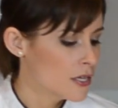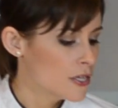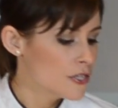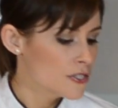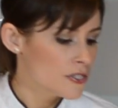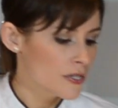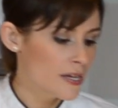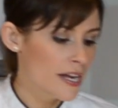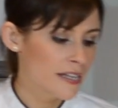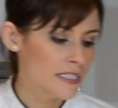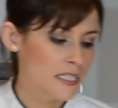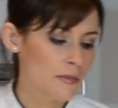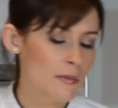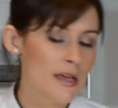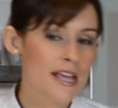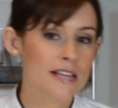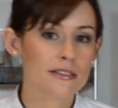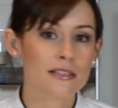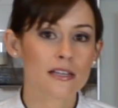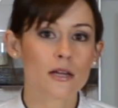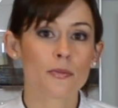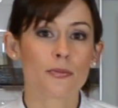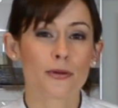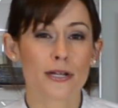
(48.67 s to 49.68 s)
So now to make
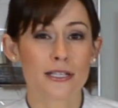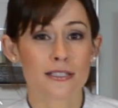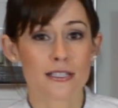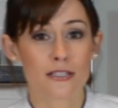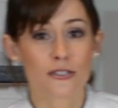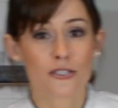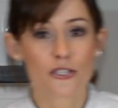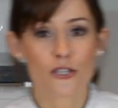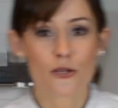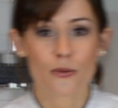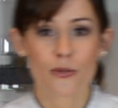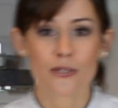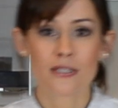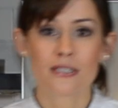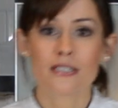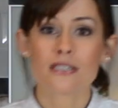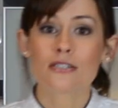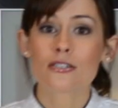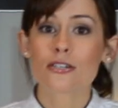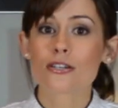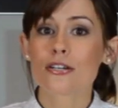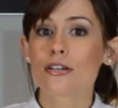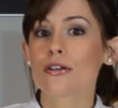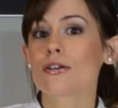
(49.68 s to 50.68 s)
the Caprese skewers,
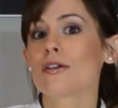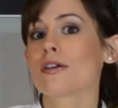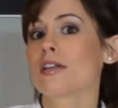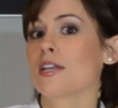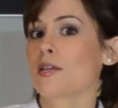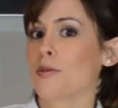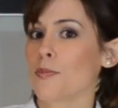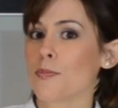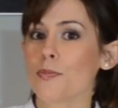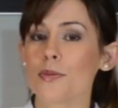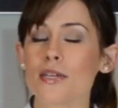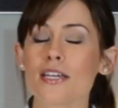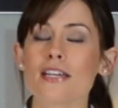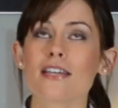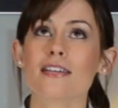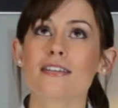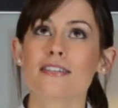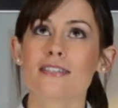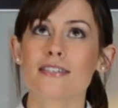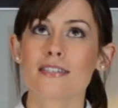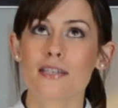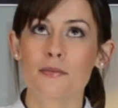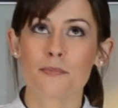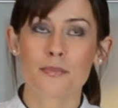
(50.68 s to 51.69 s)
these couldn't be
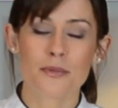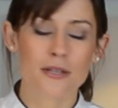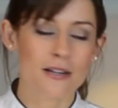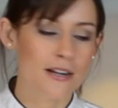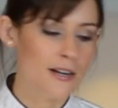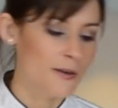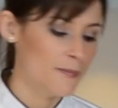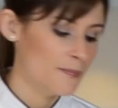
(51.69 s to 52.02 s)
simpler.